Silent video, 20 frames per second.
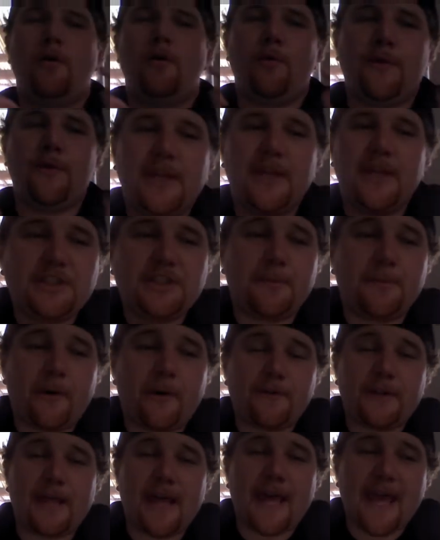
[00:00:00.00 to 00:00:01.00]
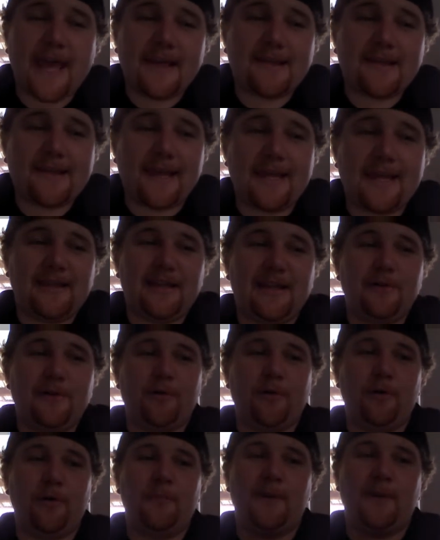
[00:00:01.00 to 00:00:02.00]
We then jump over to the SAD
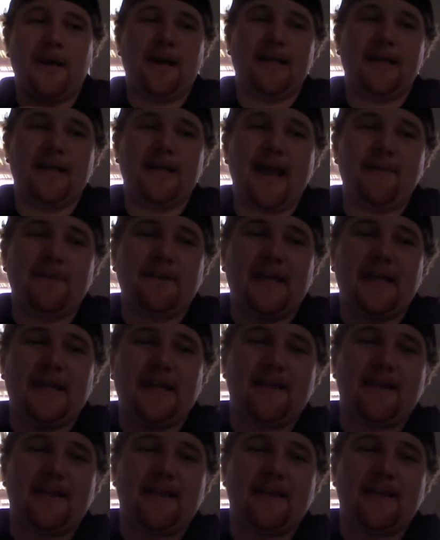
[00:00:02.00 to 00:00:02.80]
room. Everything is